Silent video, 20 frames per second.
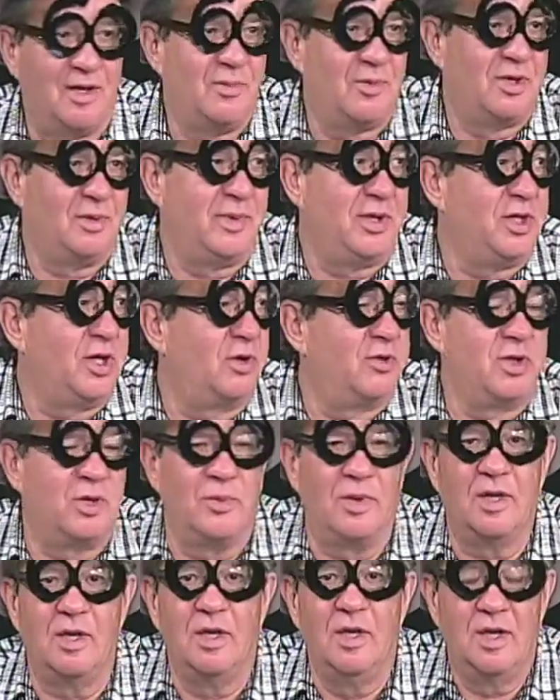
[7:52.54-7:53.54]
I'm going to be
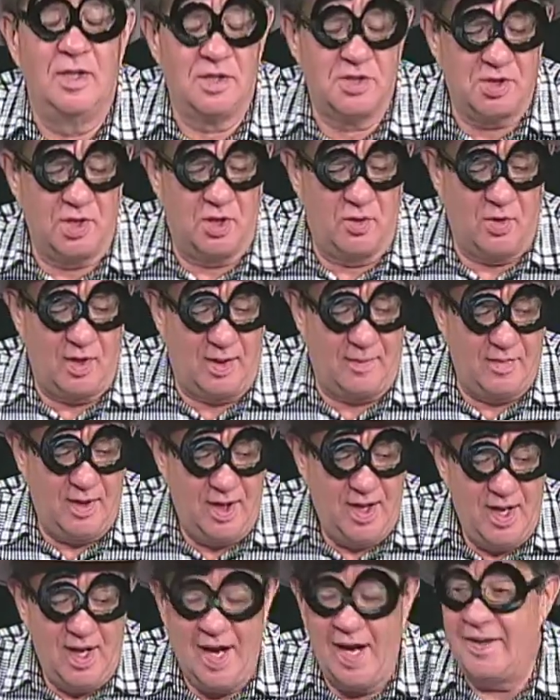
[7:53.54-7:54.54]
yo-yoing. So, um,
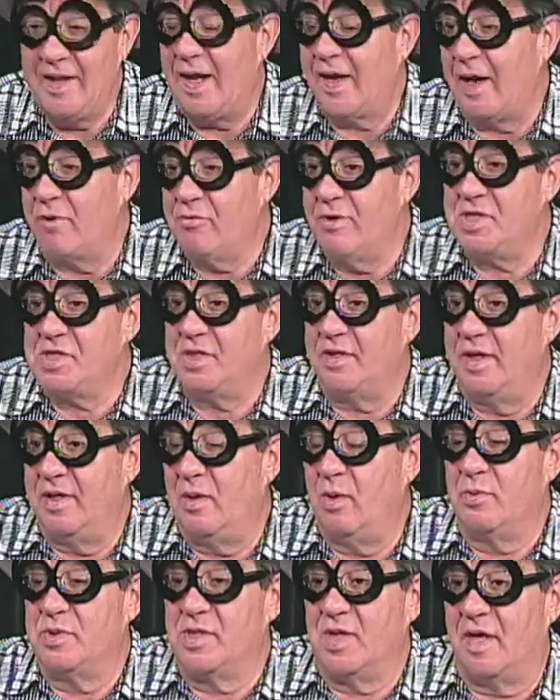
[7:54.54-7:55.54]
and then I recently, you
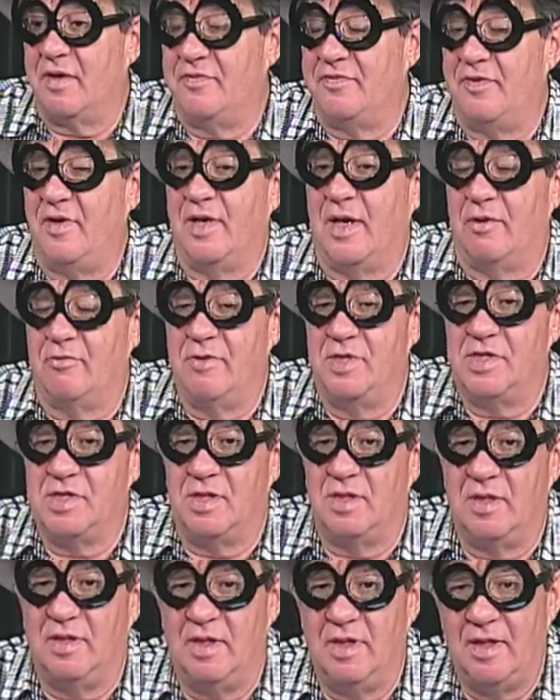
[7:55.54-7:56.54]
know it was a lot of fun, I
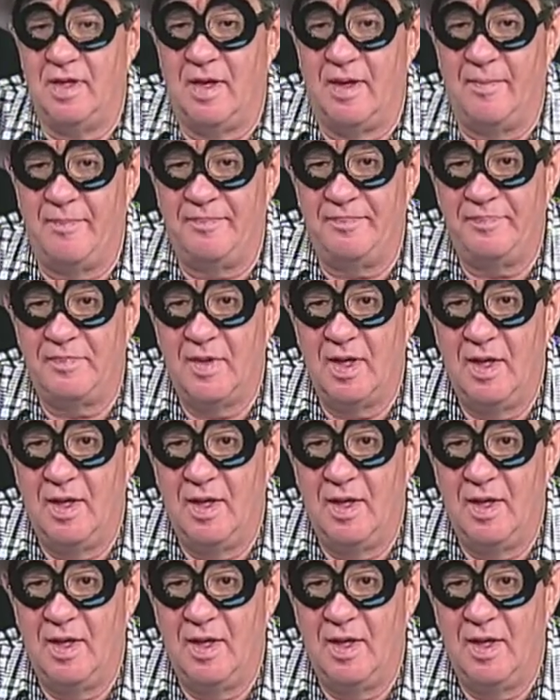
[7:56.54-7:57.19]
recently um,